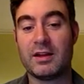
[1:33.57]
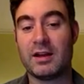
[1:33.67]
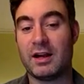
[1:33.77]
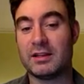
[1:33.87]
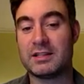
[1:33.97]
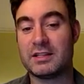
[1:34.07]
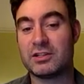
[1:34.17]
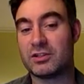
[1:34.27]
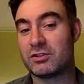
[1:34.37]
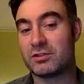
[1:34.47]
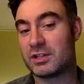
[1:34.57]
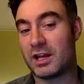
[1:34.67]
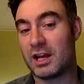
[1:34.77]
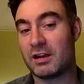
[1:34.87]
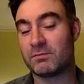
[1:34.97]
and this is just
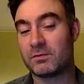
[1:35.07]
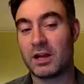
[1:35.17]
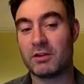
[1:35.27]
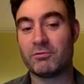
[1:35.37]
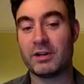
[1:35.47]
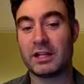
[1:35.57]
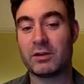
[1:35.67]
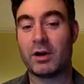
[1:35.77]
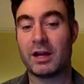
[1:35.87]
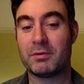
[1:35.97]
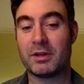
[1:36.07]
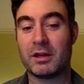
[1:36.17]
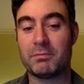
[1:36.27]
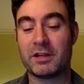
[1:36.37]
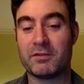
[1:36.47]
really quite
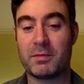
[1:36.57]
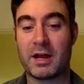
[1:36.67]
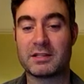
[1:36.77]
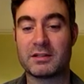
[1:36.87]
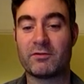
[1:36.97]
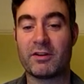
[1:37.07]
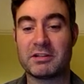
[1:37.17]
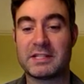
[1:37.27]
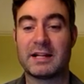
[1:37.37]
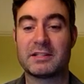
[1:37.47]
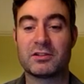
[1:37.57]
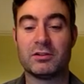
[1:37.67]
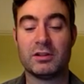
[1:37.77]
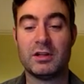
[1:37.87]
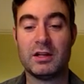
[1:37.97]
a bit of a mess and very tactical.